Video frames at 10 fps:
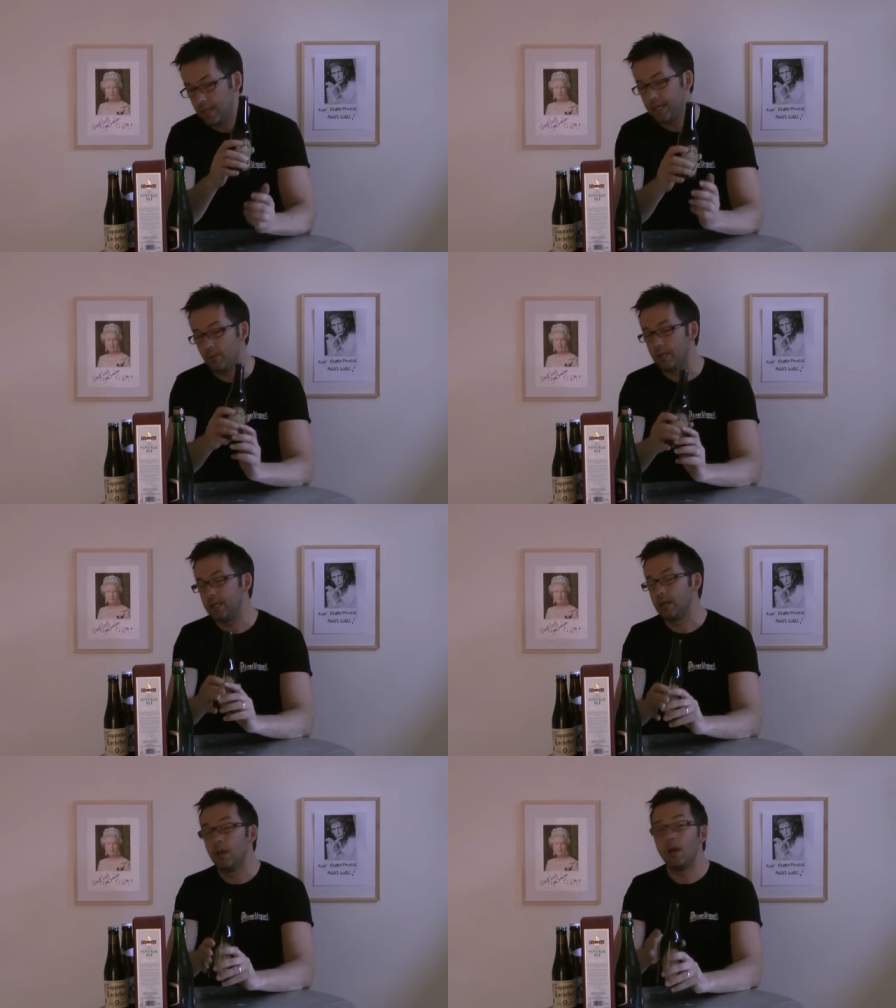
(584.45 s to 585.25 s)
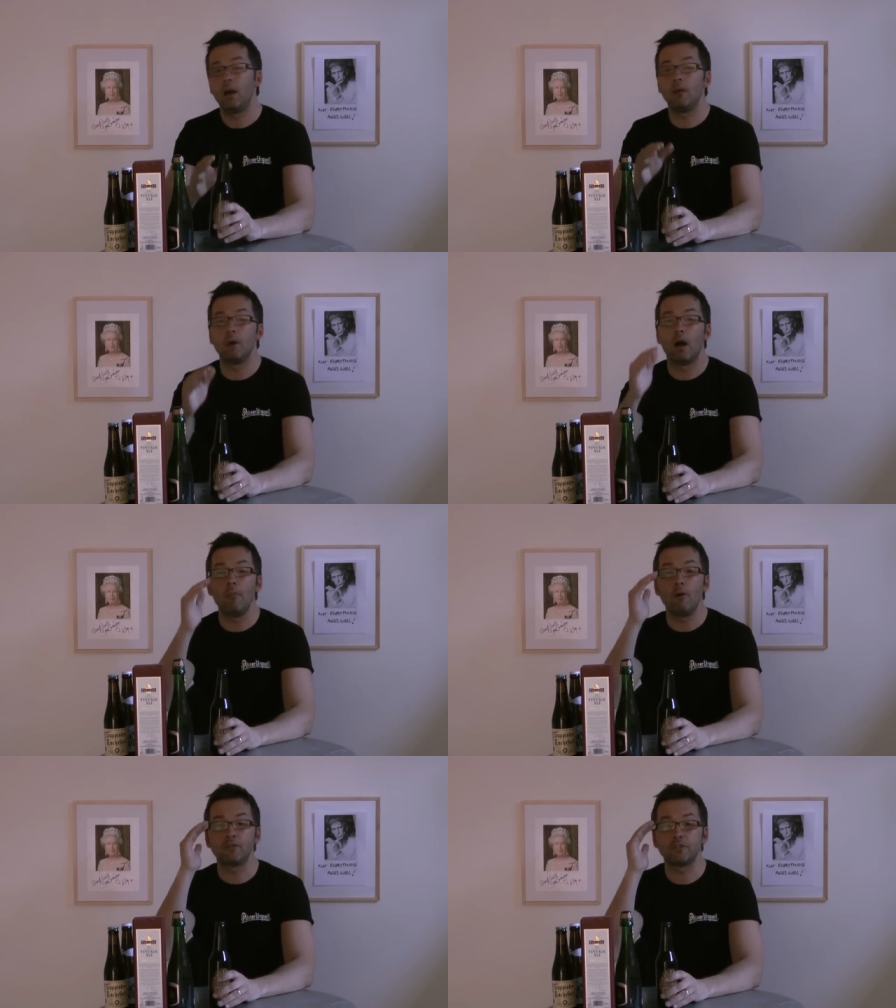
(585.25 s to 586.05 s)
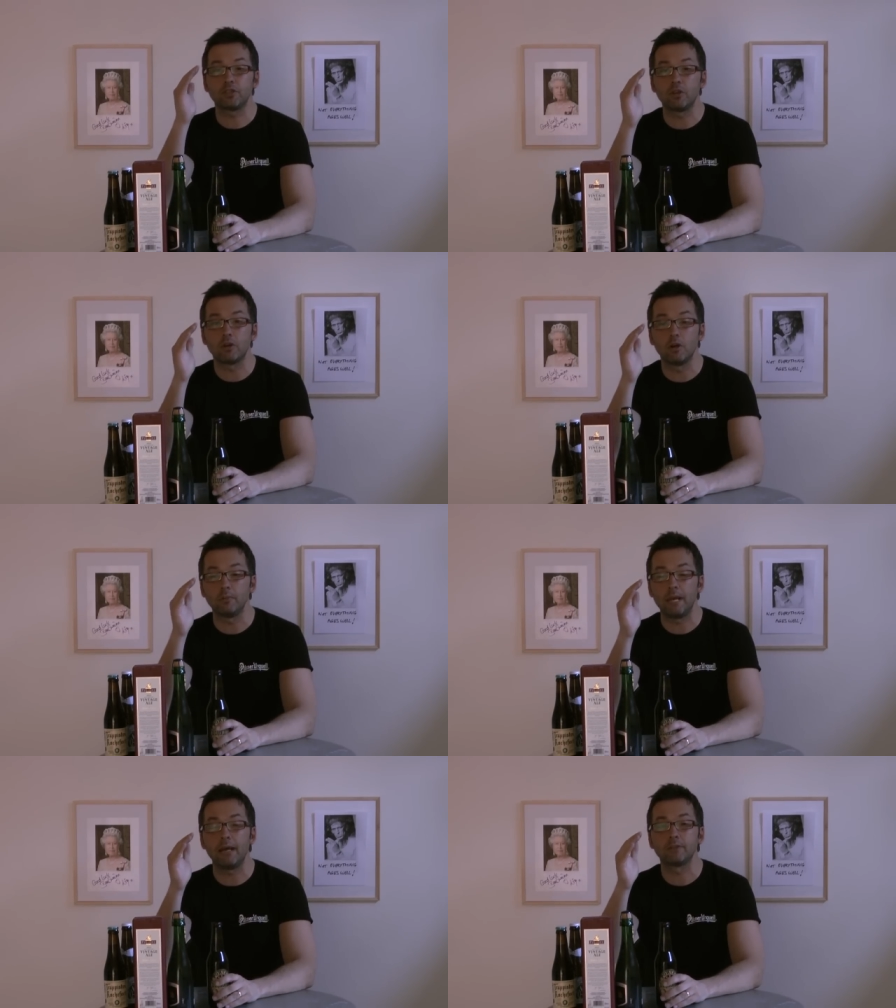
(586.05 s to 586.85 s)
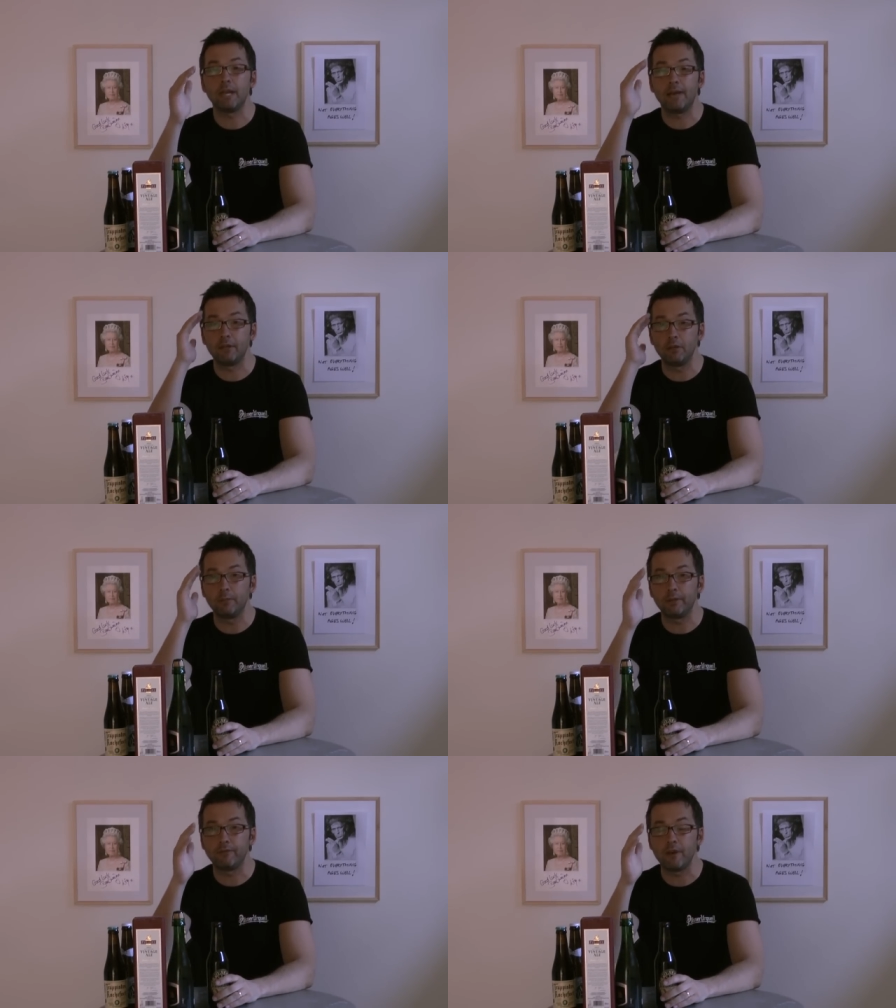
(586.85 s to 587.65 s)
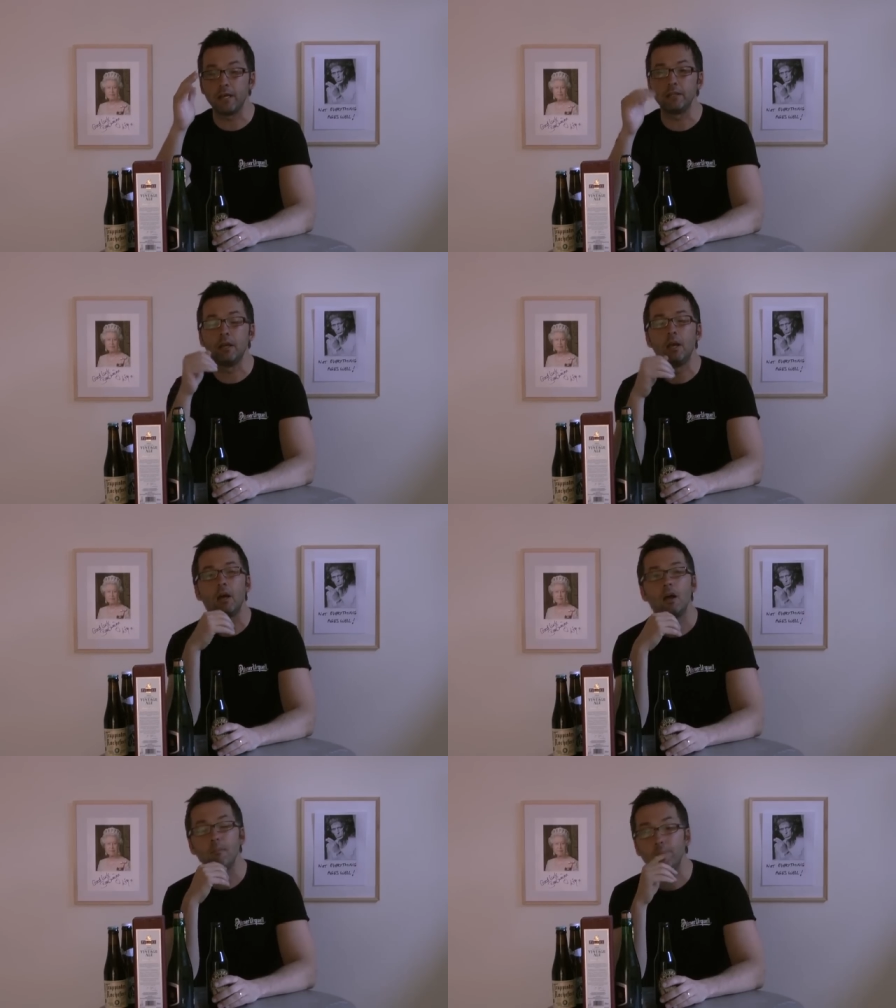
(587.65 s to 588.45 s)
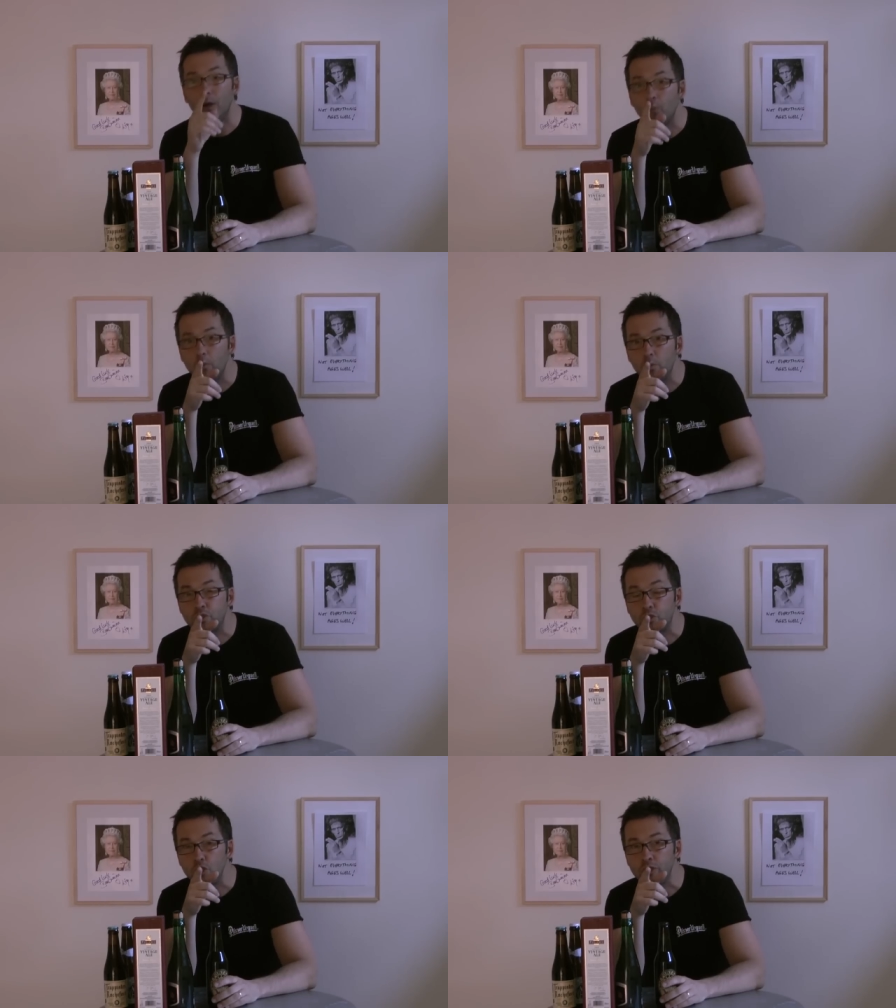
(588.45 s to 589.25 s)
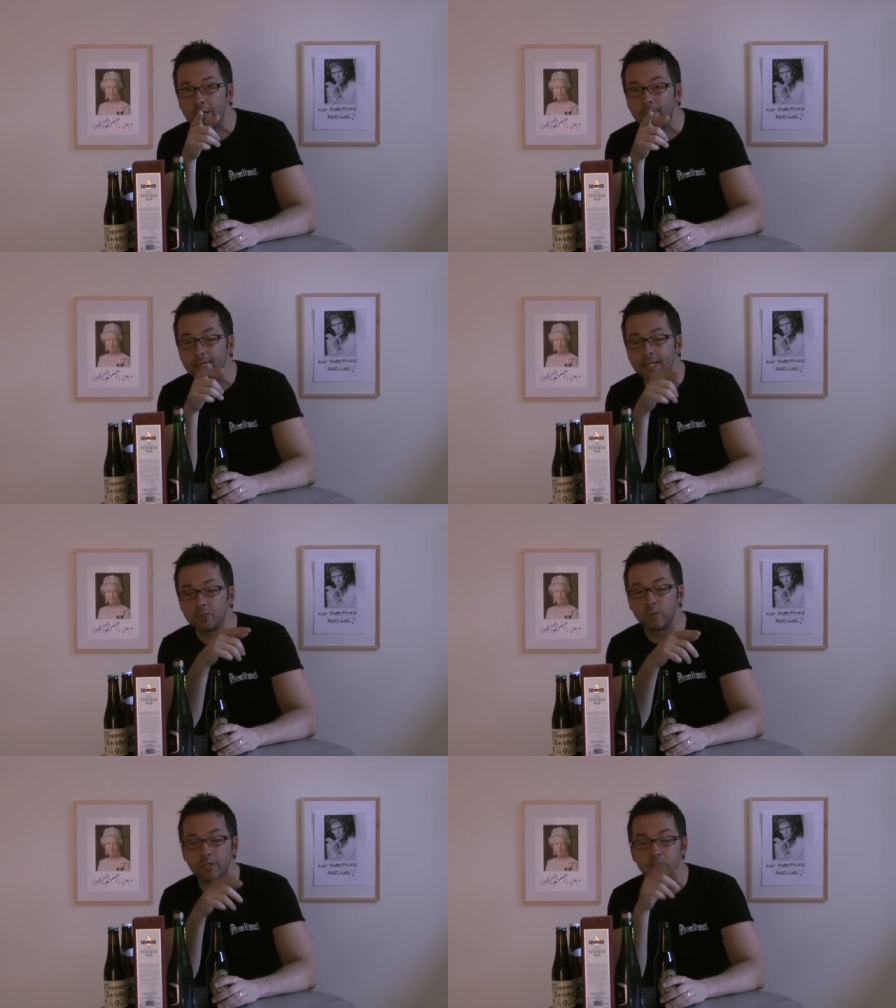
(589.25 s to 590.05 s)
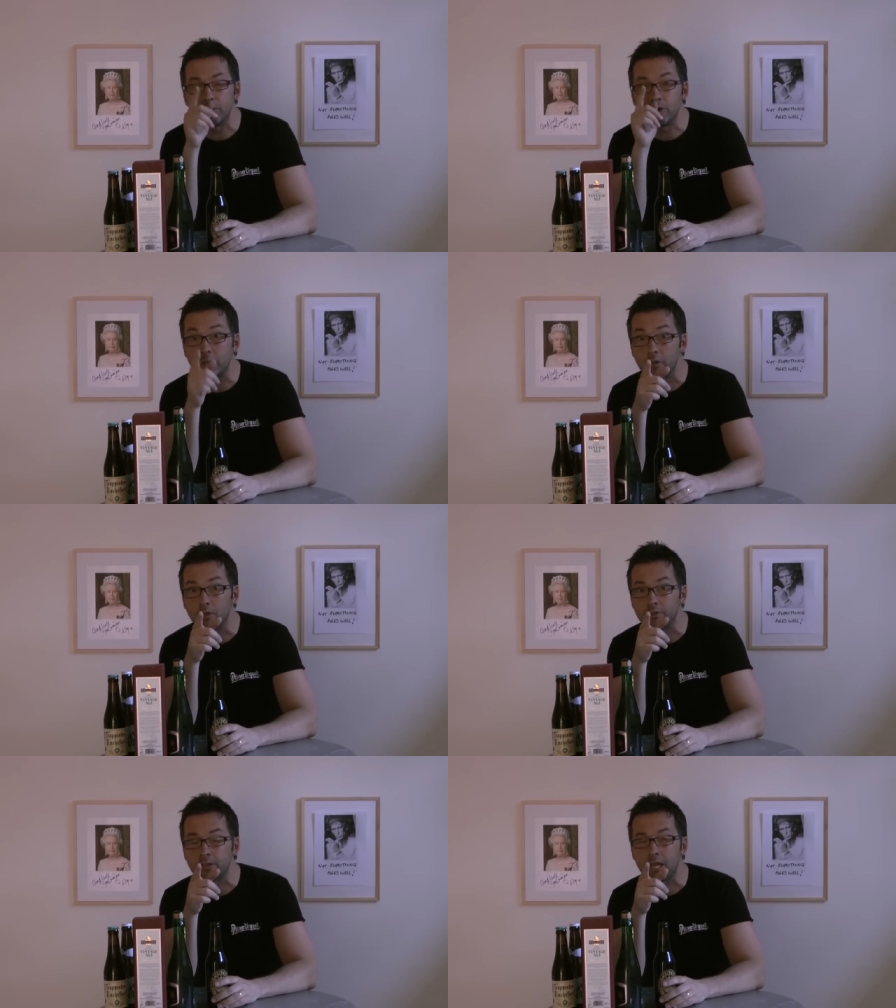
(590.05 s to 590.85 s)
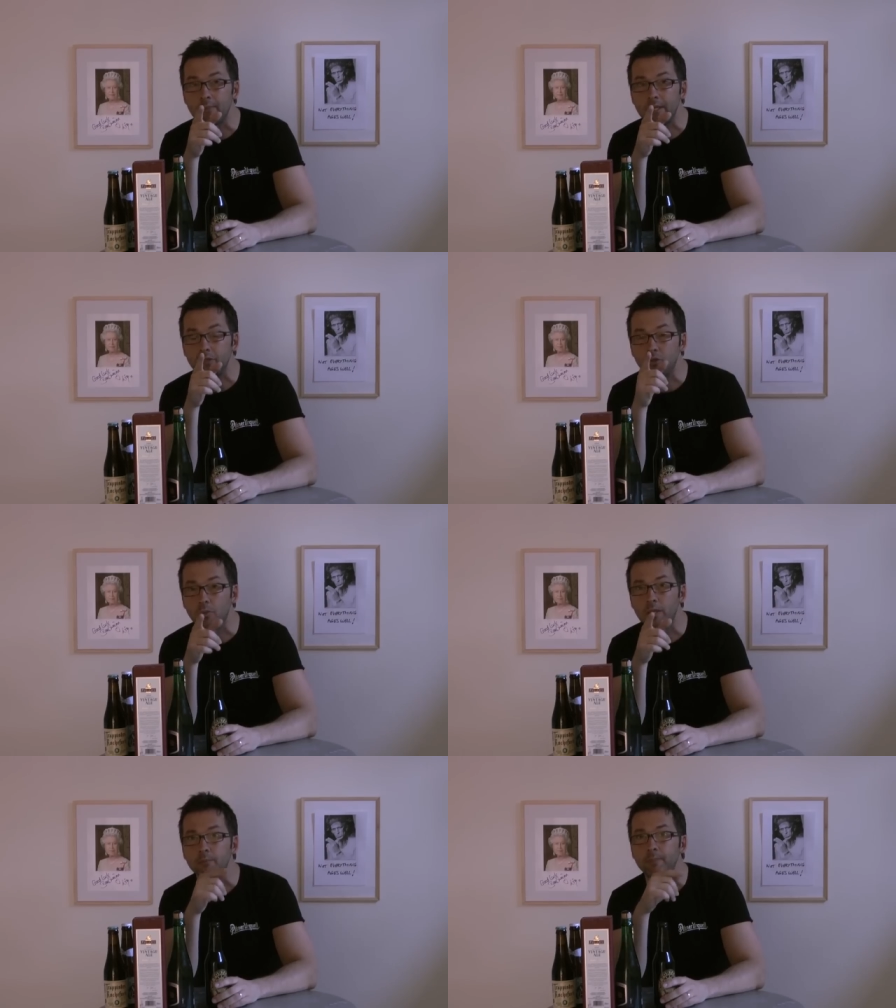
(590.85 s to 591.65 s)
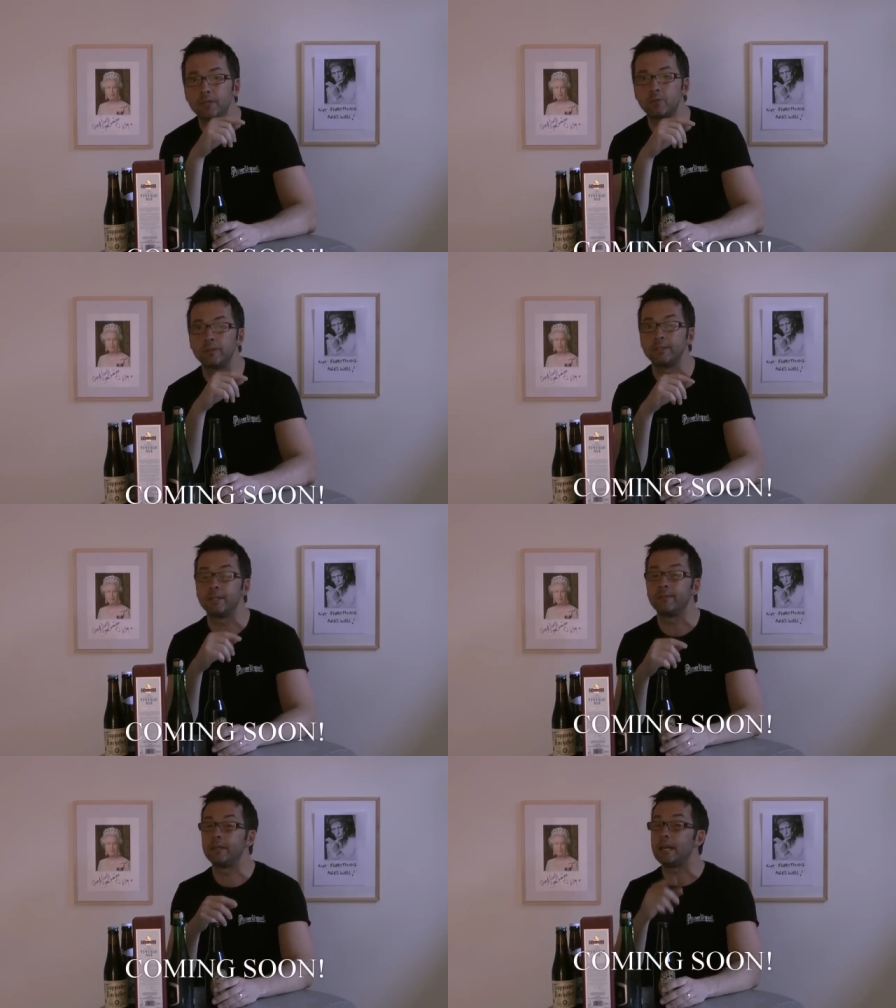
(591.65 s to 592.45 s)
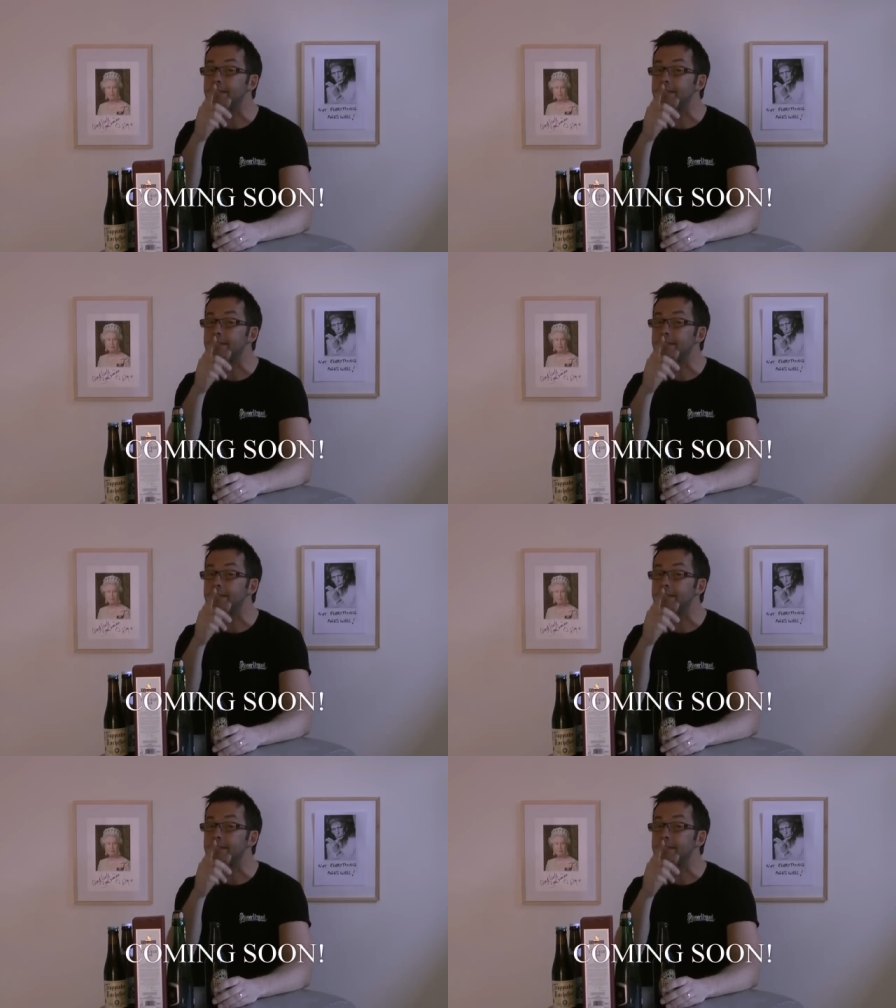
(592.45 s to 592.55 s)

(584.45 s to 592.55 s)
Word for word: Anyway, um, I'm off to Stockholm now to have a little bit of fun, uh, but we'll do check back next week because we've got a lot coming your way on Beer Sweden TV.